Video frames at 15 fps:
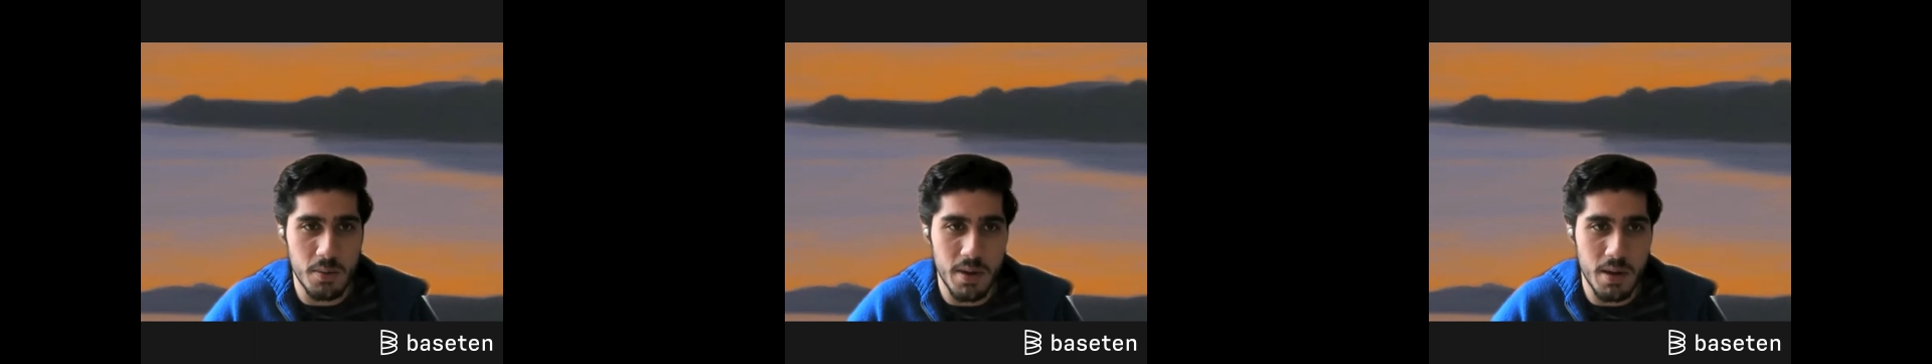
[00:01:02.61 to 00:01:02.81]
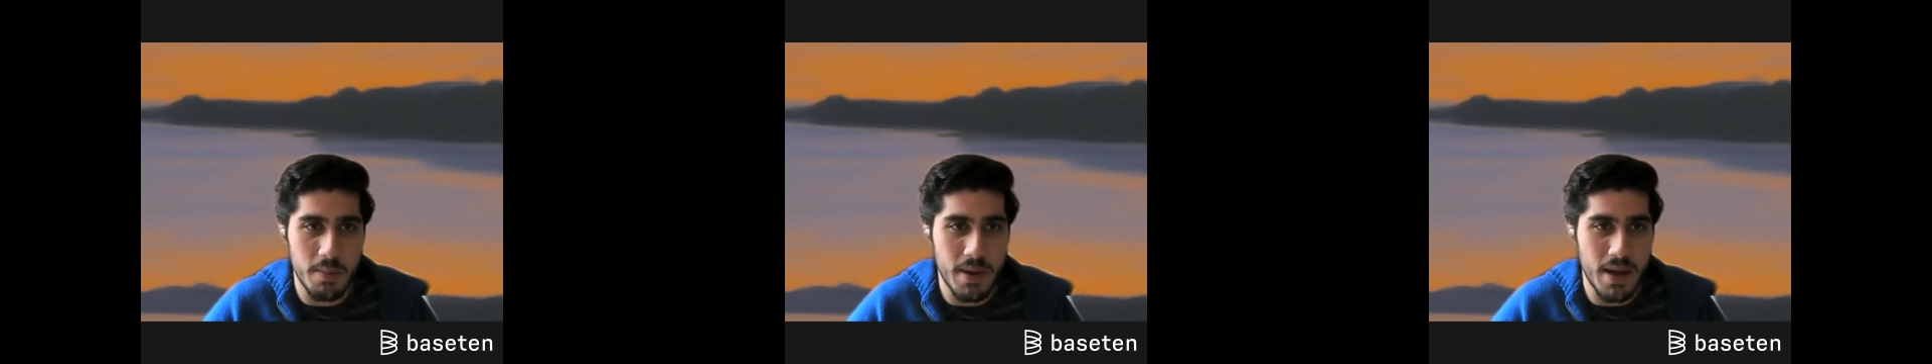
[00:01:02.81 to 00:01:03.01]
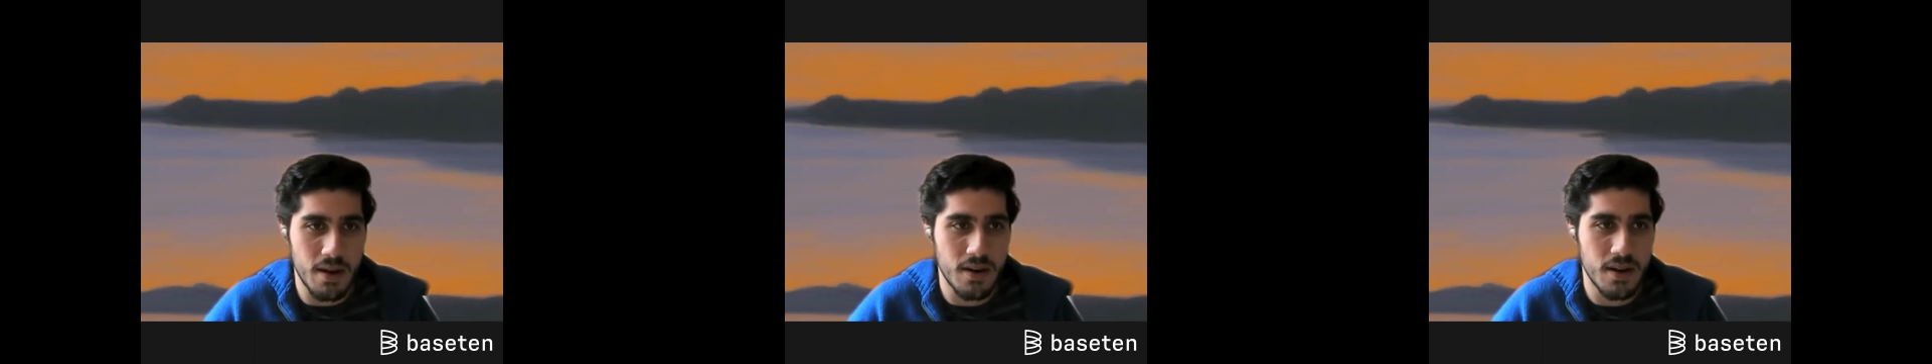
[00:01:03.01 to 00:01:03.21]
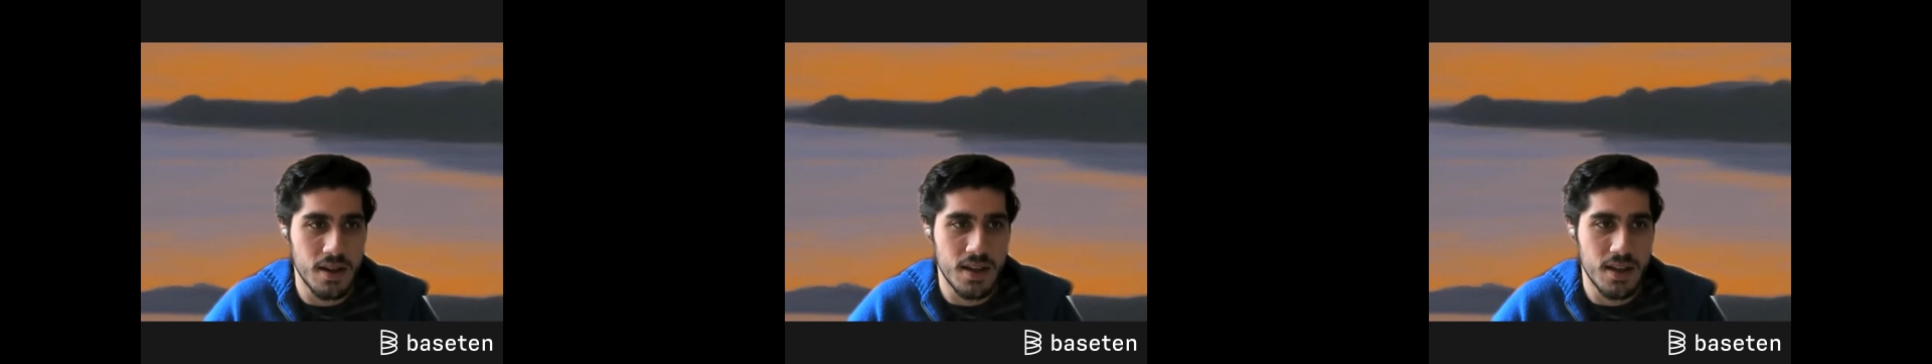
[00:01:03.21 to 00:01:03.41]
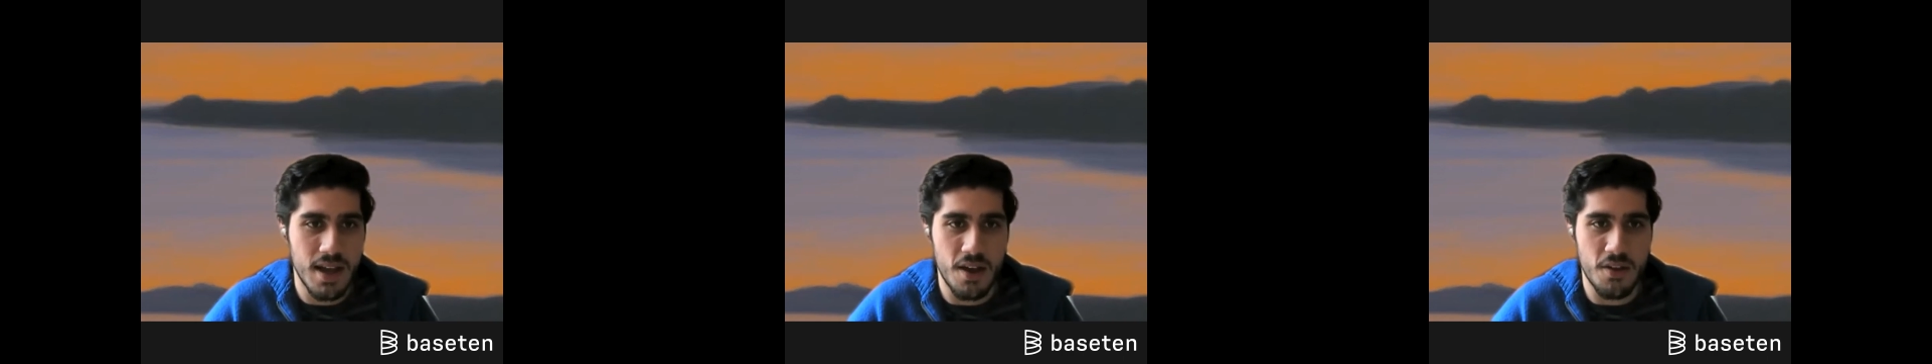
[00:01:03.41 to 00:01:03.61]
bit about
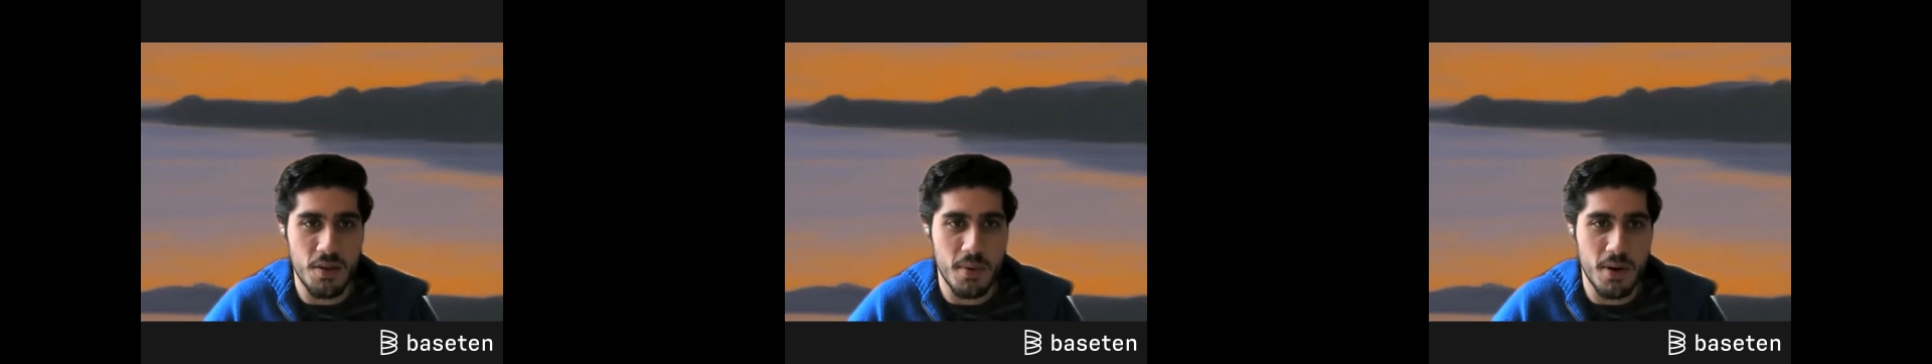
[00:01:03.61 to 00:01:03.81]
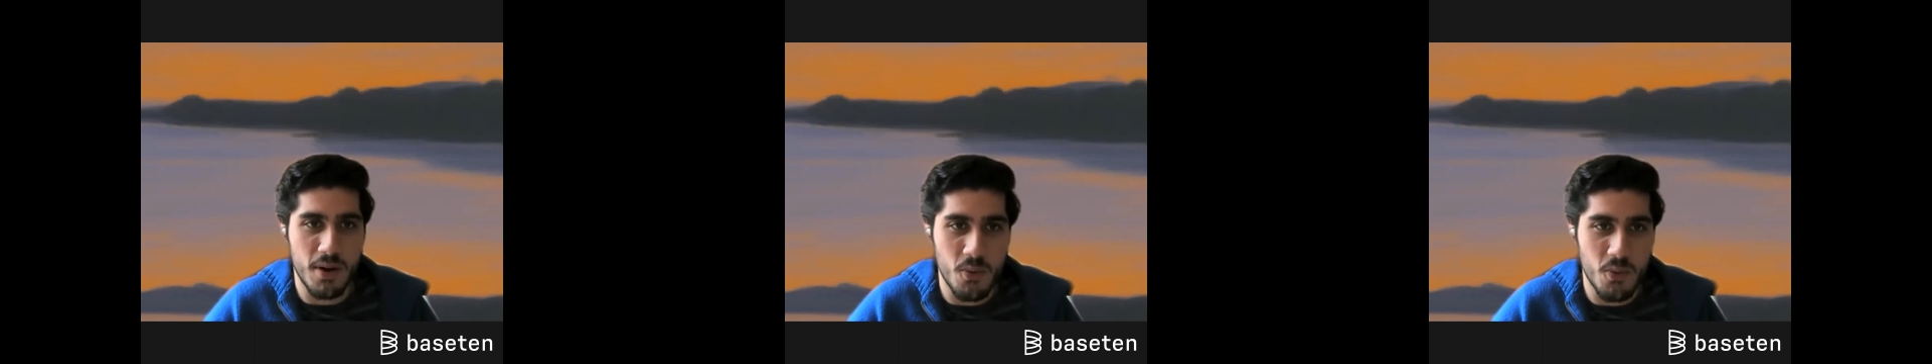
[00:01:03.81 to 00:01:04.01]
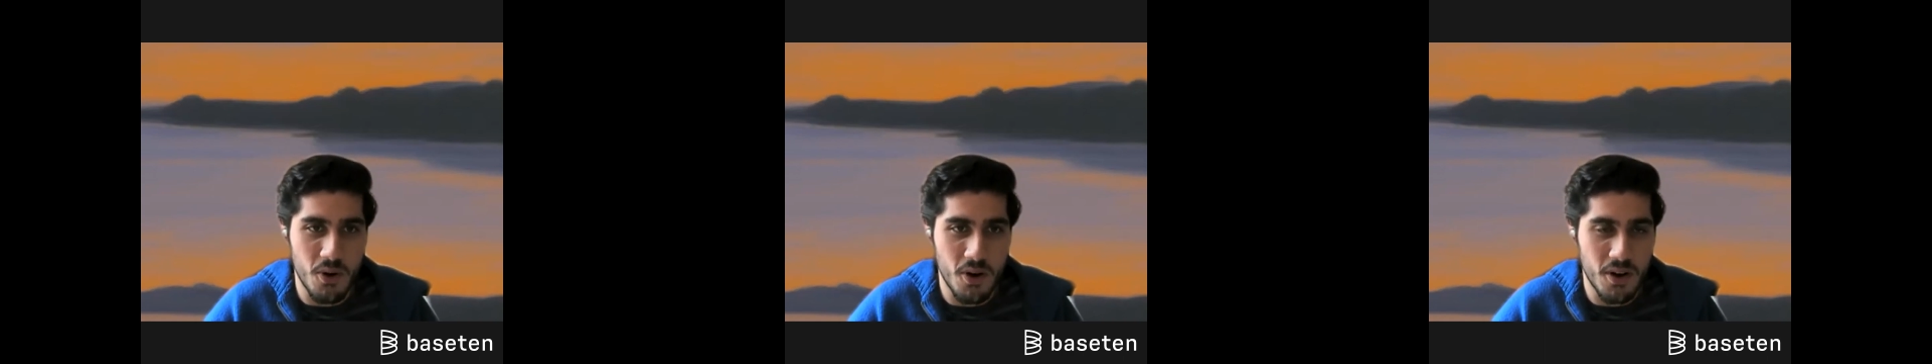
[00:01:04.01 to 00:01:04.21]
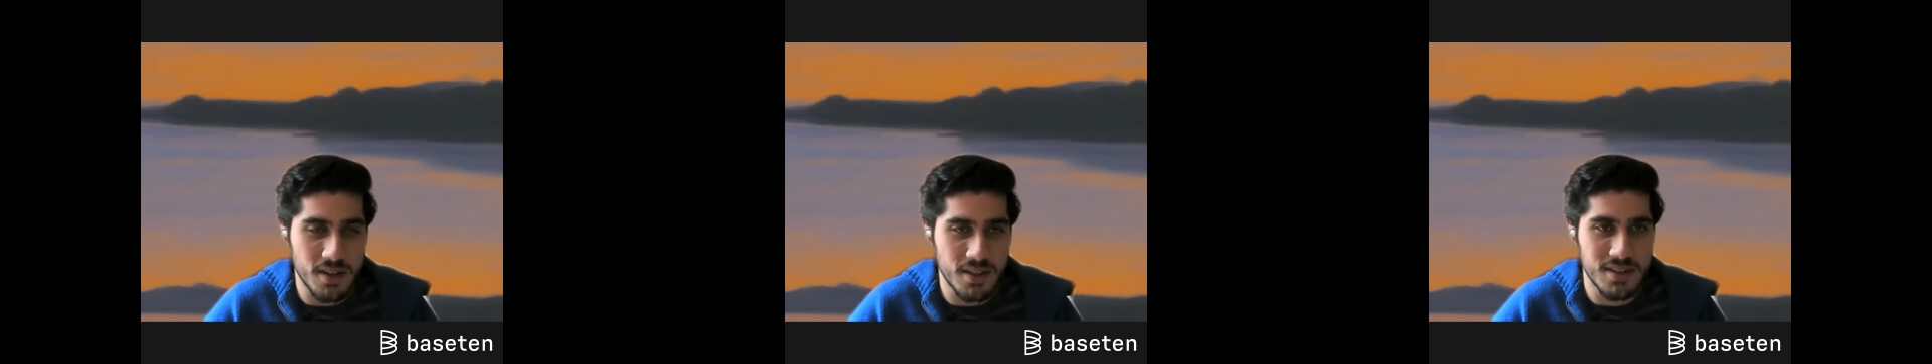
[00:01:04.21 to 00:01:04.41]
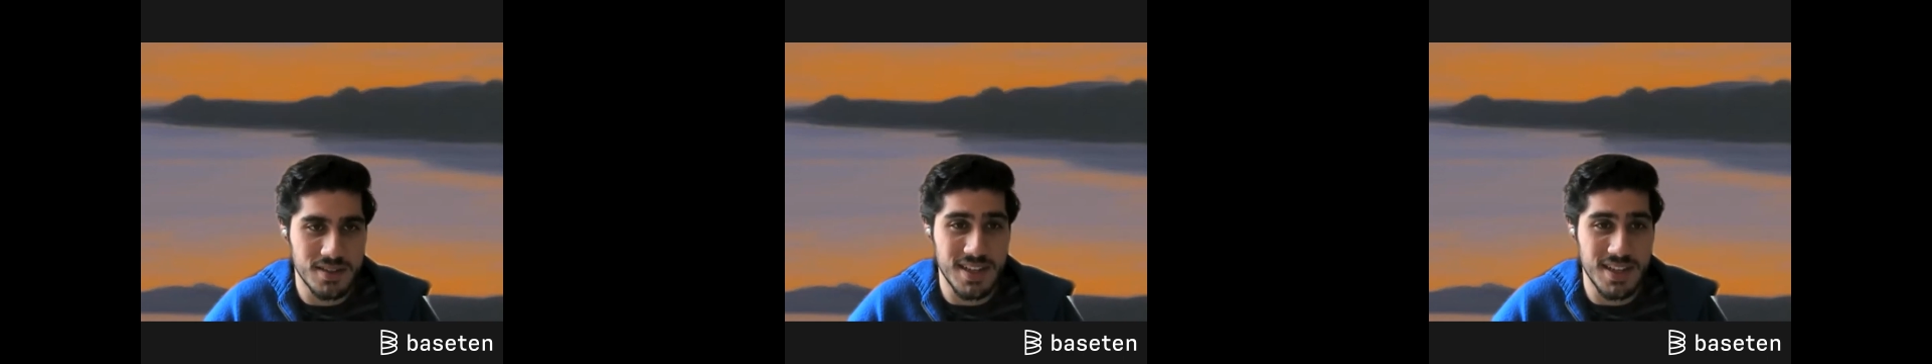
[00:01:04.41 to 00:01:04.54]
how the model worked.